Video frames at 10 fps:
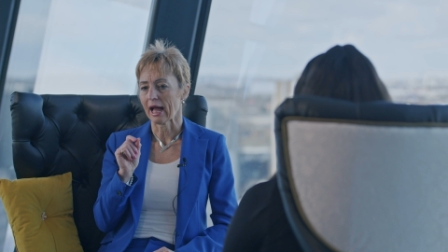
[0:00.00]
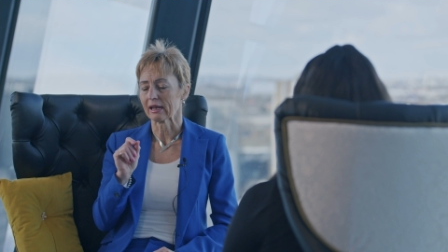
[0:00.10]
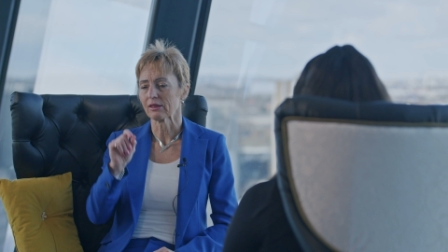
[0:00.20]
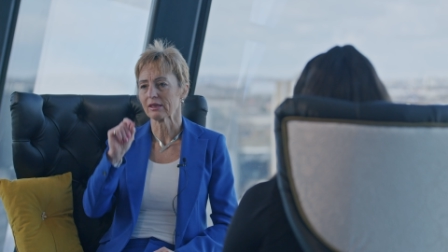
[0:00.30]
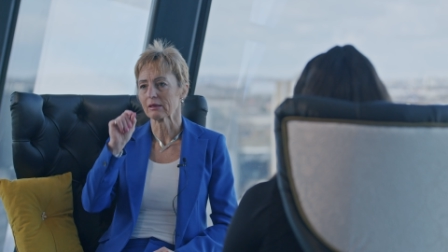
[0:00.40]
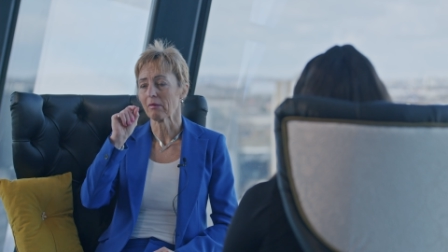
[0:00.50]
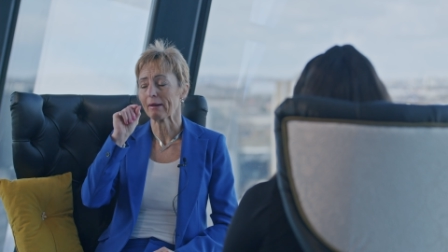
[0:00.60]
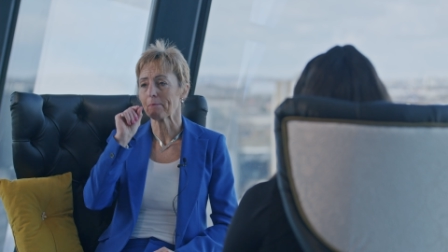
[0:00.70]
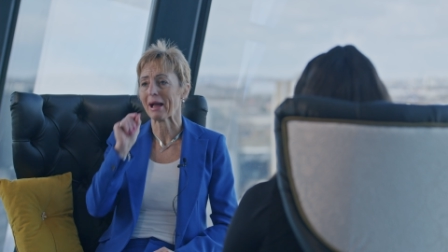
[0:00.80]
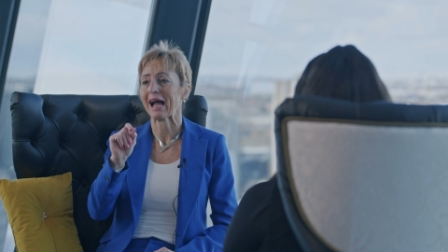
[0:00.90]
and I think
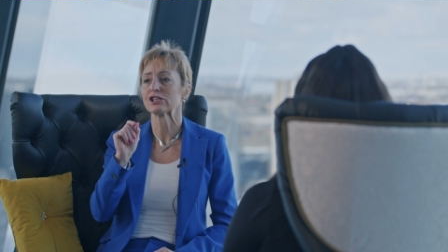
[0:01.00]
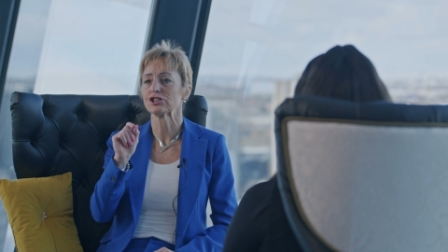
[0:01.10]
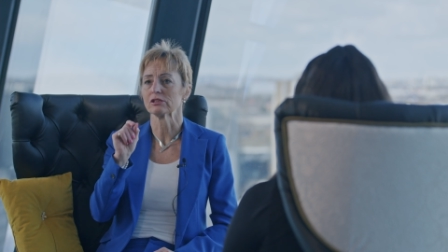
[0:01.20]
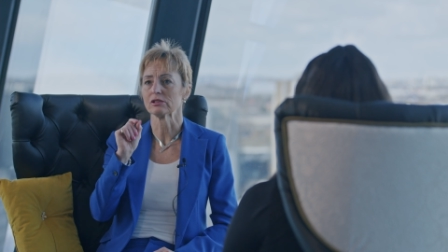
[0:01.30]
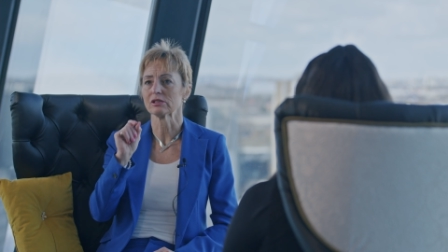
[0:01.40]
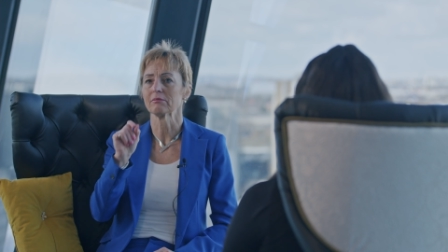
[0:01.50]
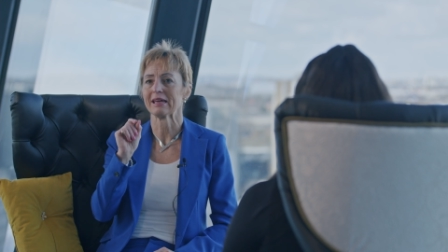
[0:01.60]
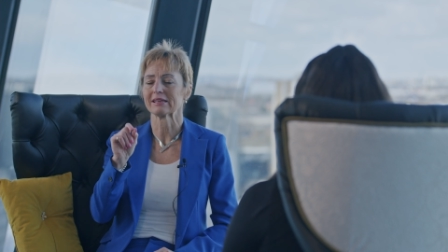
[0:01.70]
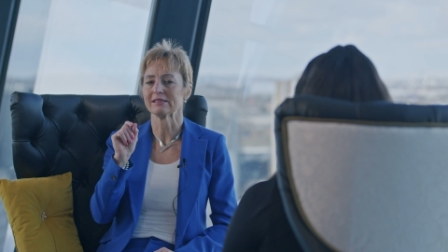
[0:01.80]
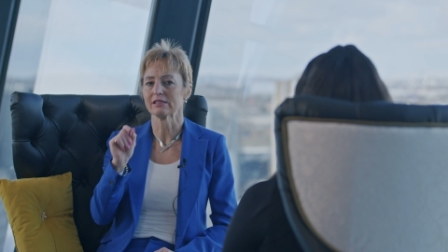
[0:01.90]
my passion to
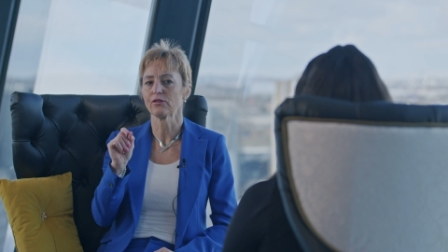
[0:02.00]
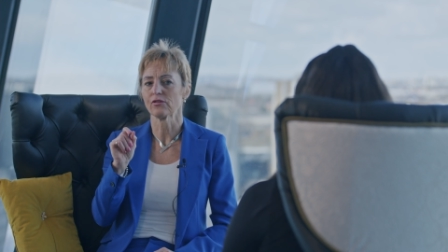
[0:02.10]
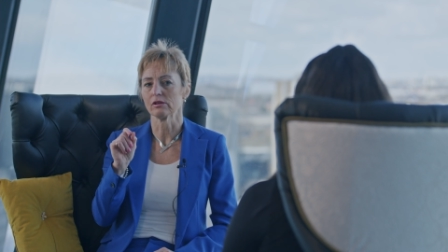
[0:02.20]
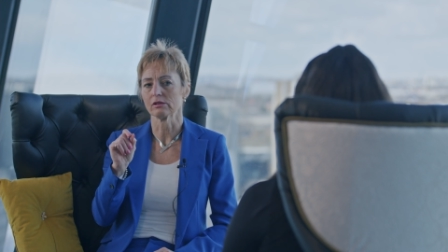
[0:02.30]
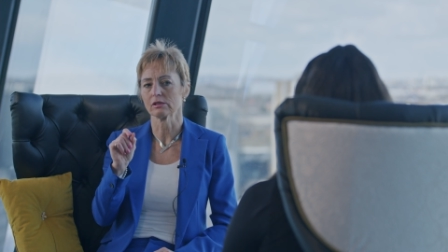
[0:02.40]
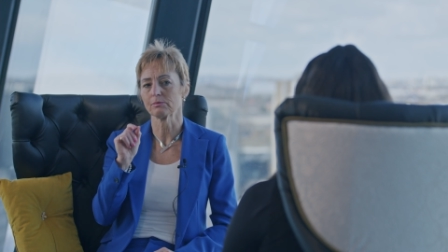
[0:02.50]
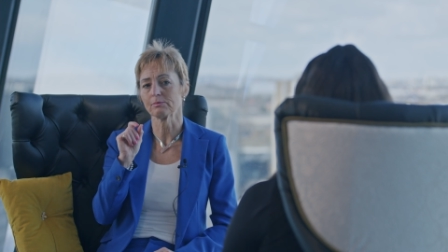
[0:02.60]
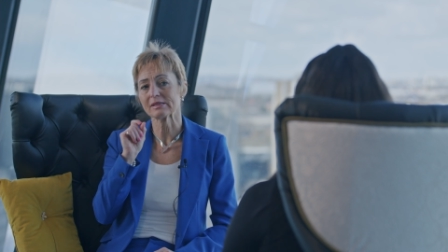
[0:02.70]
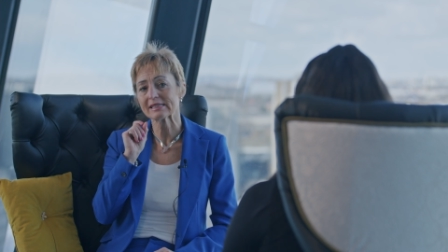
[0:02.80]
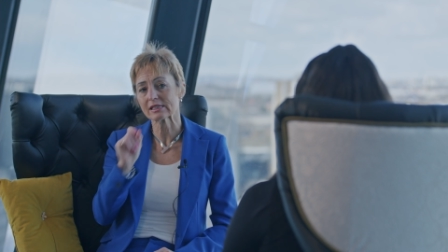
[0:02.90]
make a difference
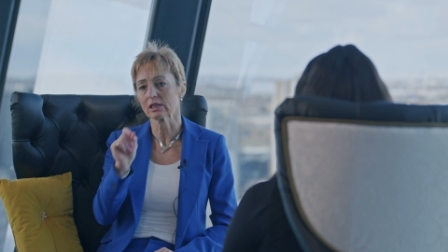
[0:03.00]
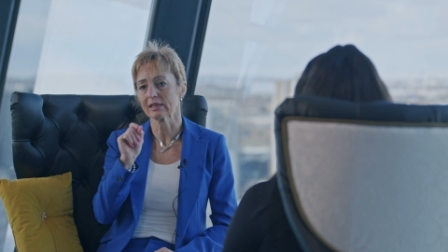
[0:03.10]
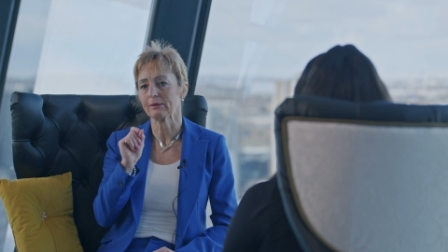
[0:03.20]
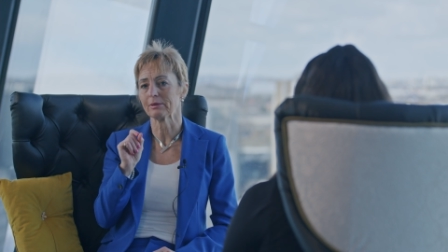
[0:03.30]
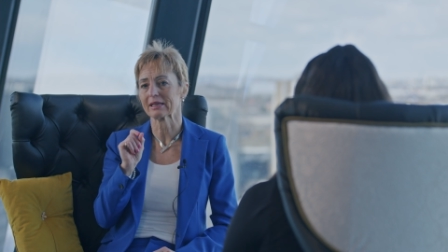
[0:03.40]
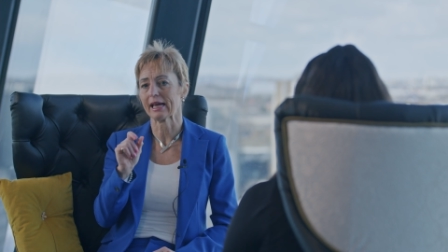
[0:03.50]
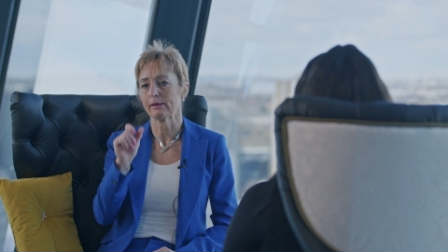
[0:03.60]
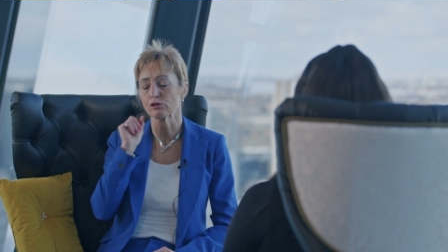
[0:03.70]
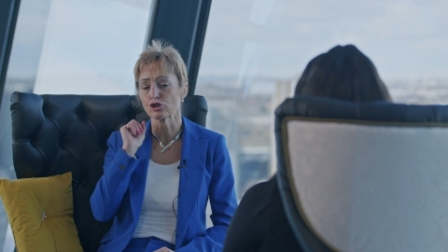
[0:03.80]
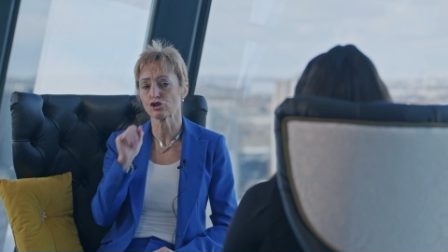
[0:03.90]
suddenly
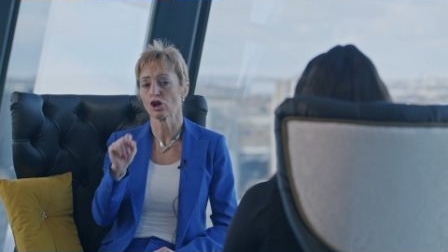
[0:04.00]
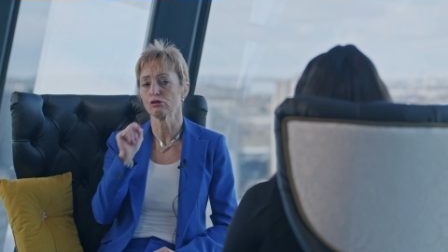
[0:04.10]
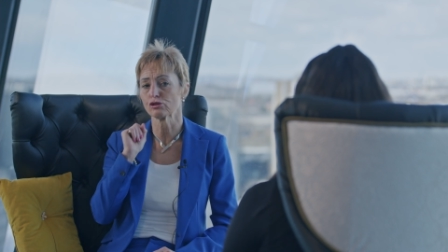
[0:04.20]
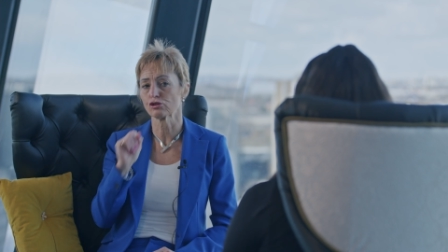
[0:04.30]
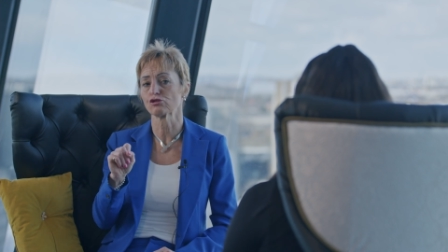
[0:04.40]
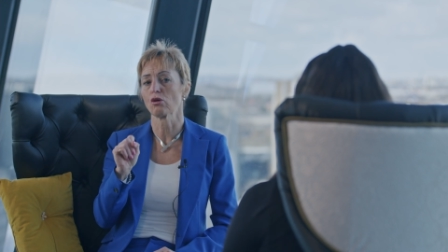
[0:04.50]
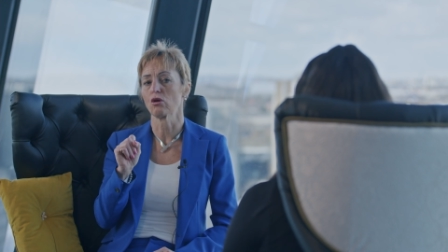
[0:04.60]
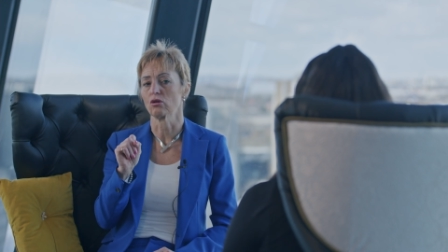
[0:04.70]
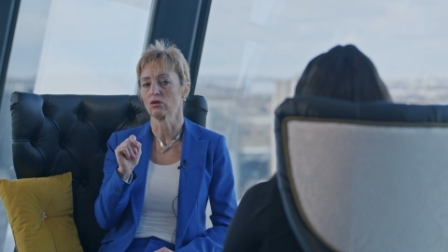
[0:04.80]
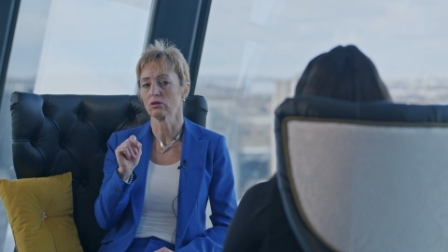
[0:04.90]
became so
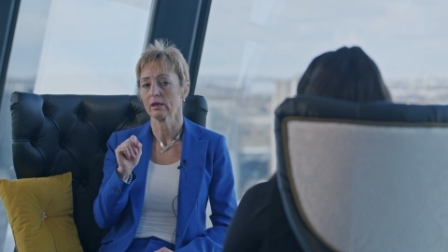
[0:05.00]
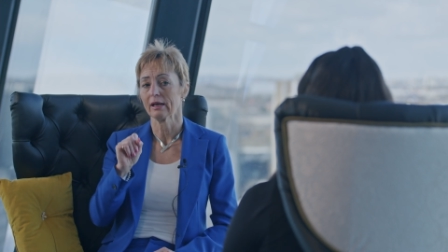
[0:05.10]
strong